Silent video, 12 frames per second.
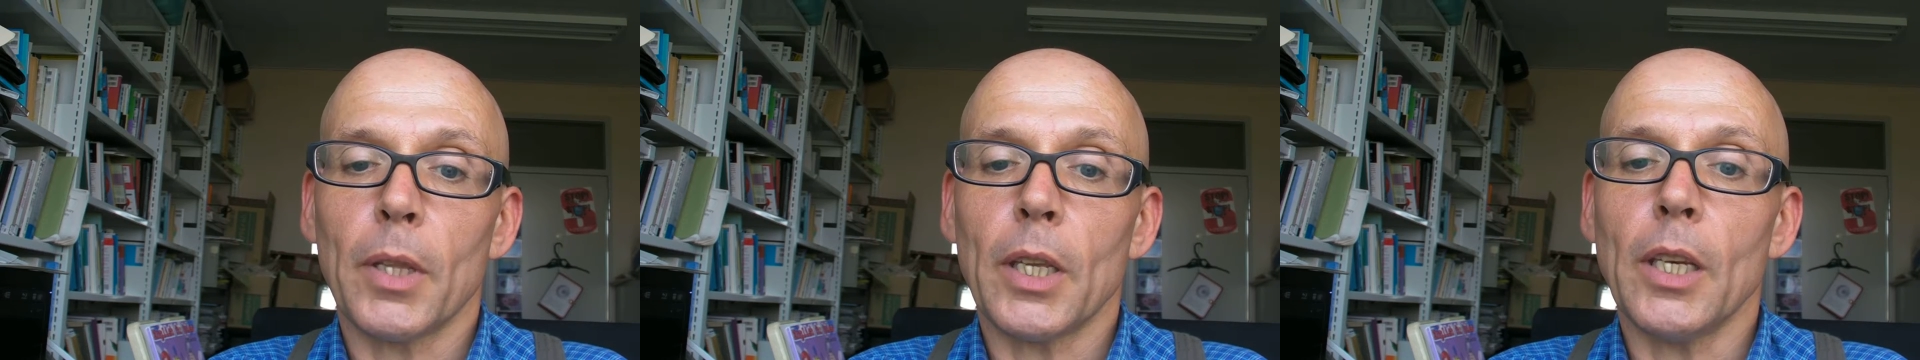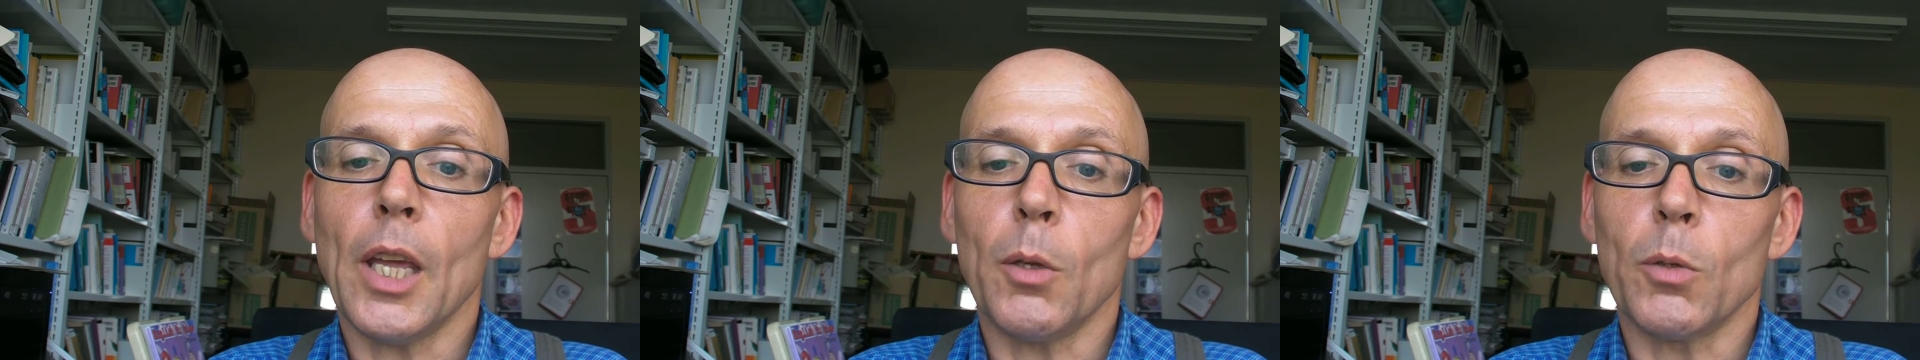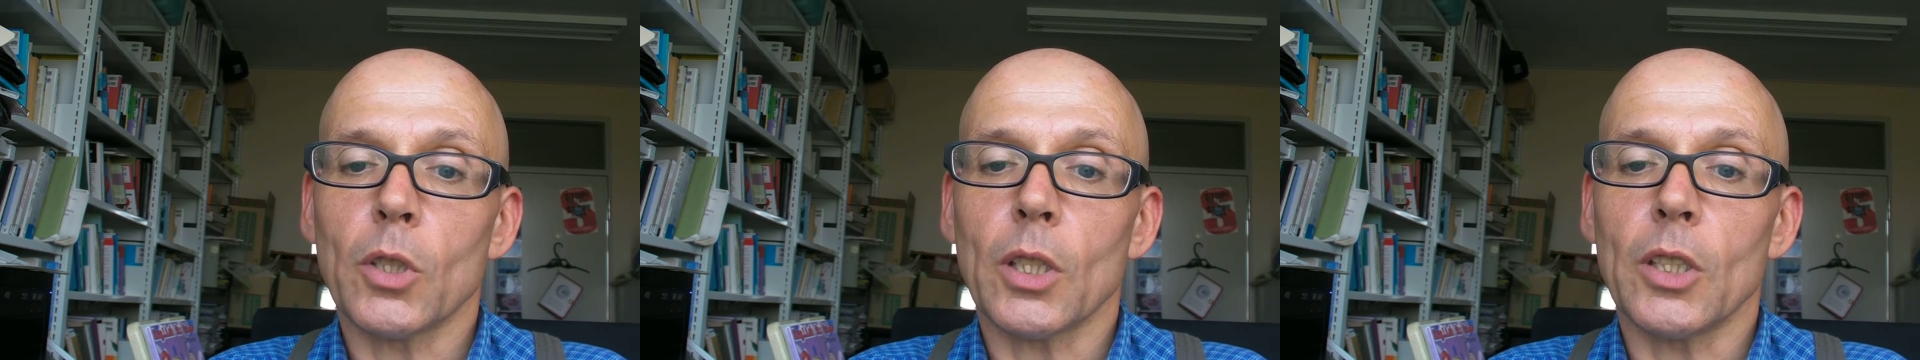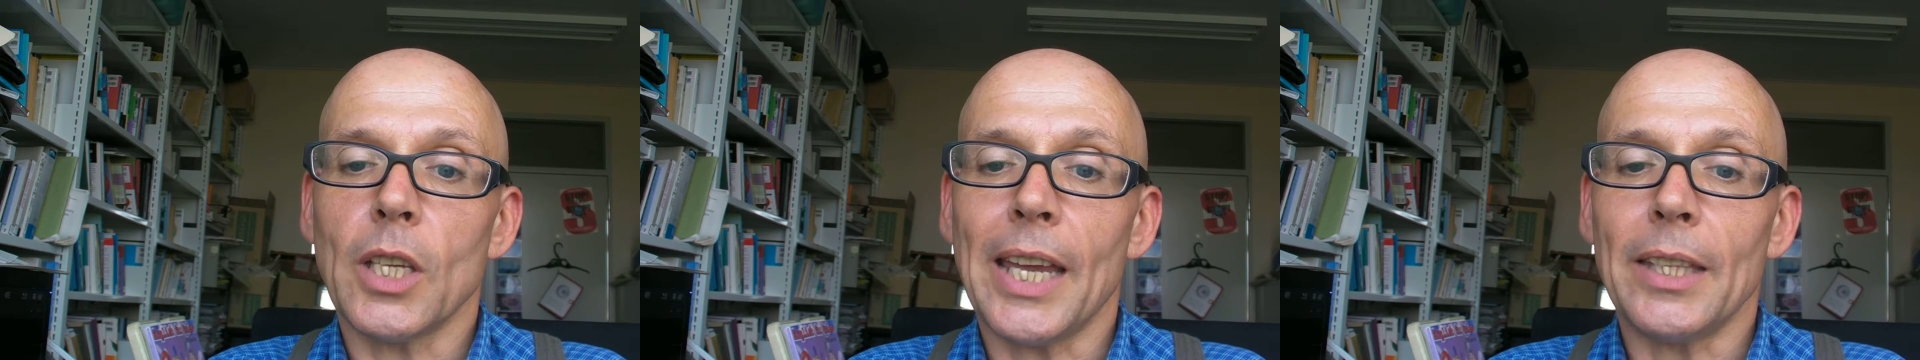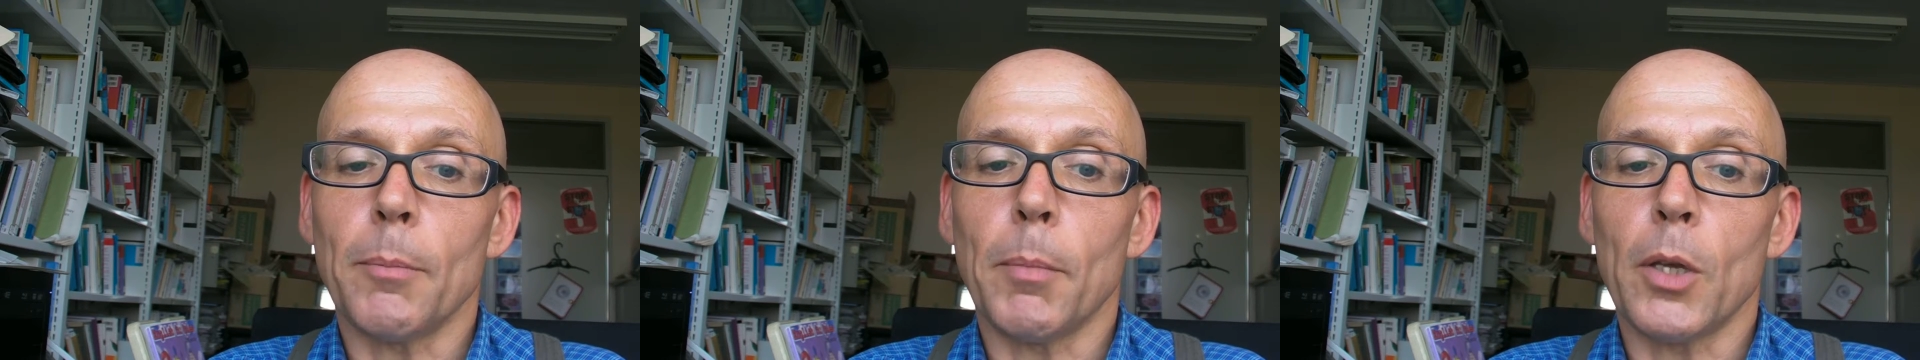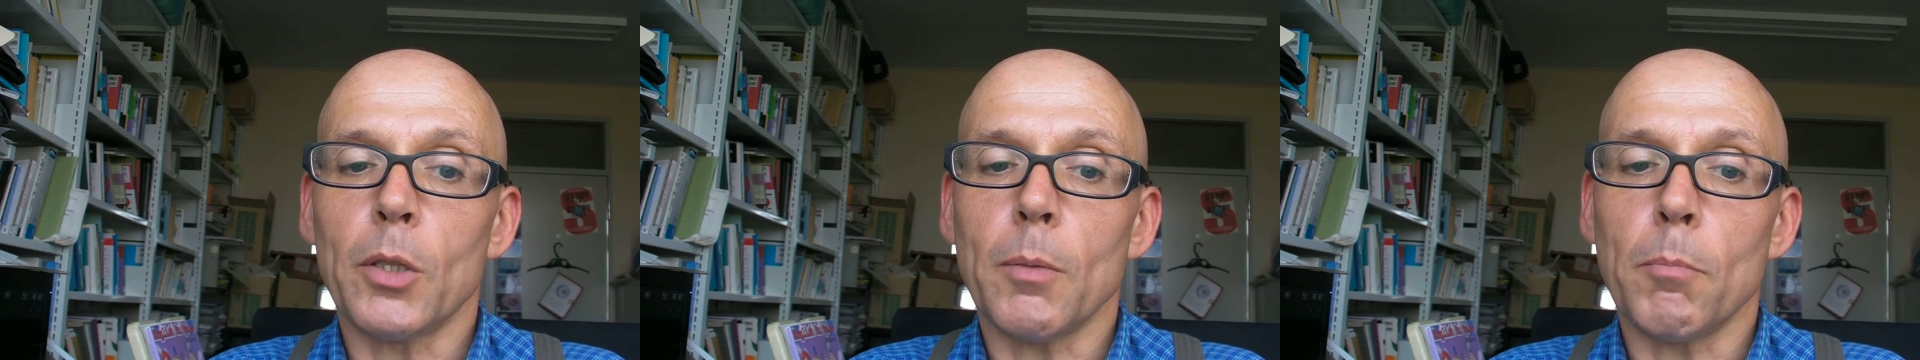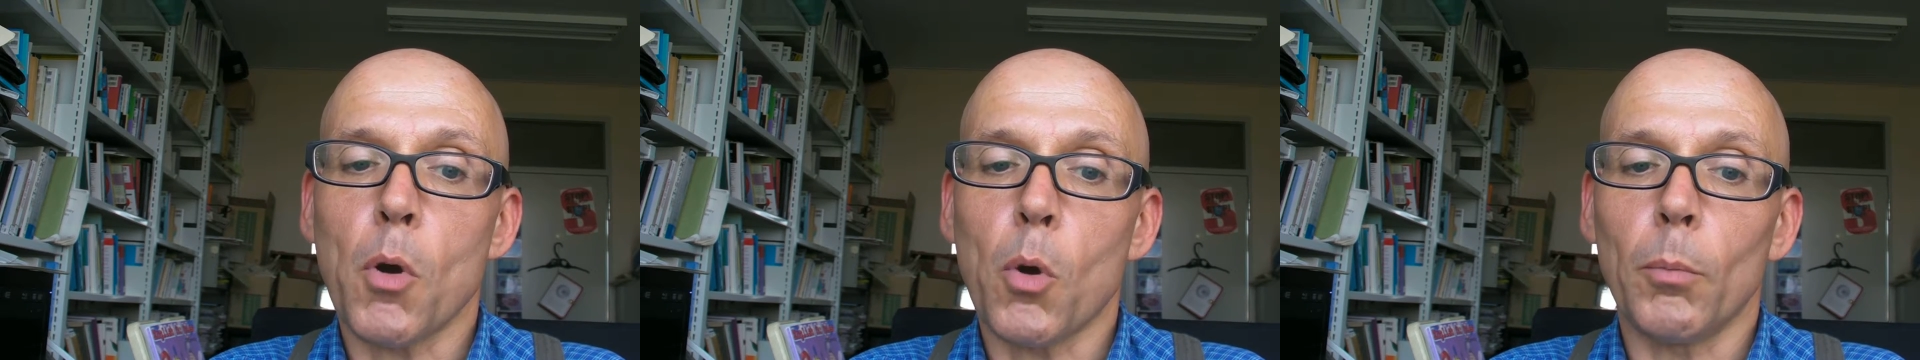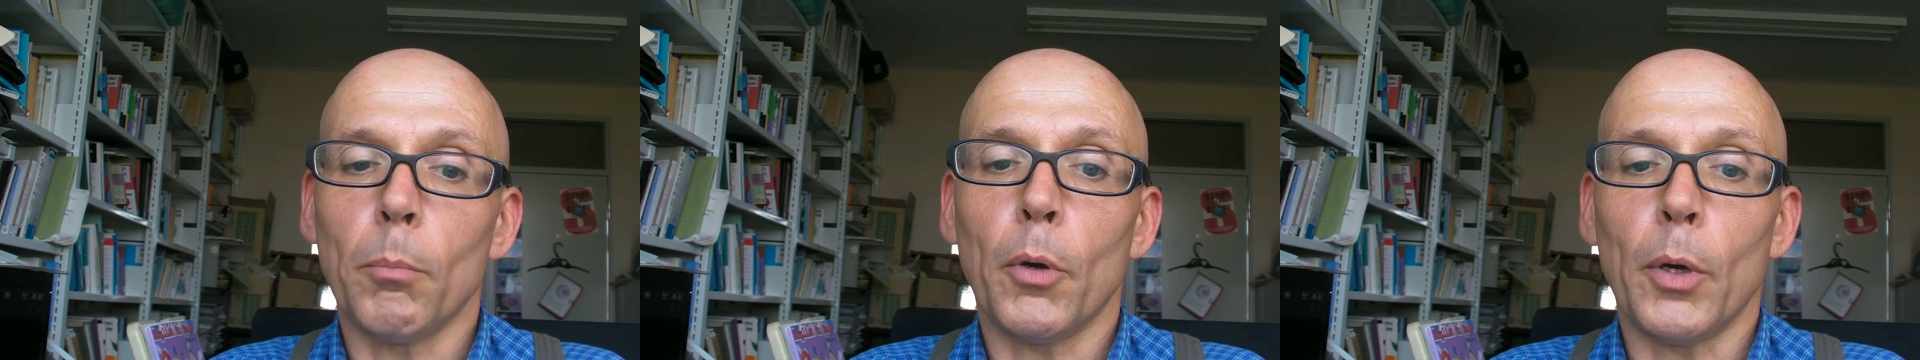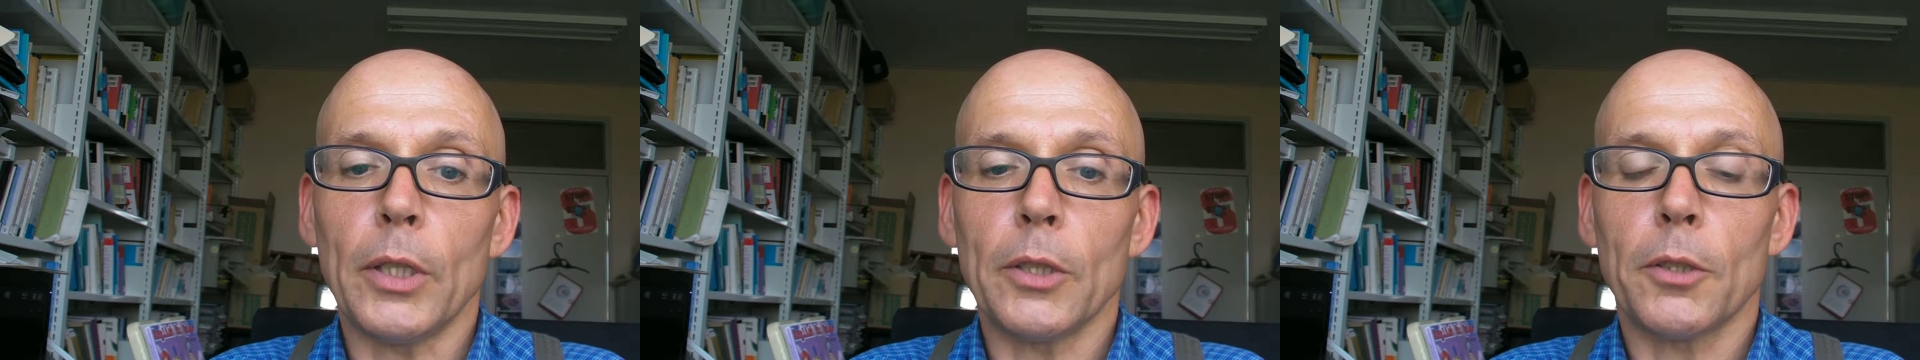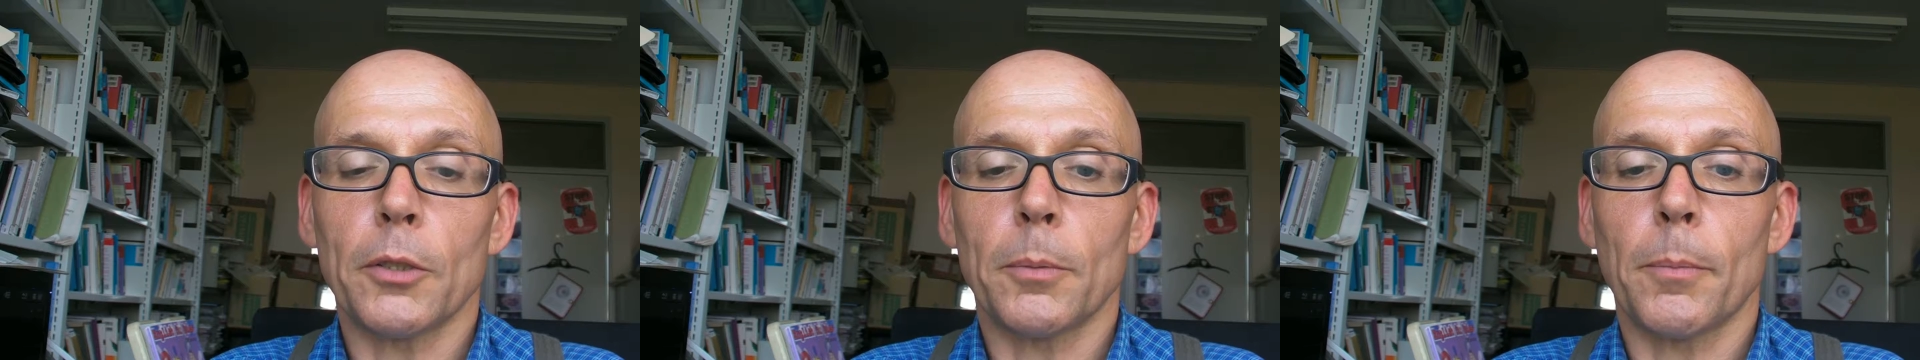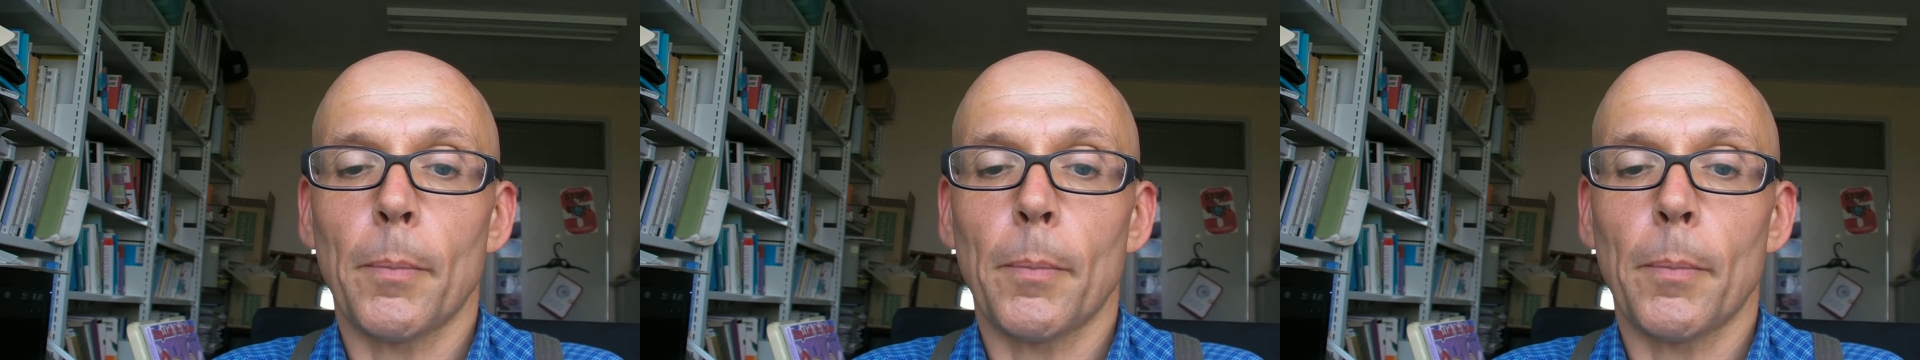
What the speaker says: the notes contain the most important points.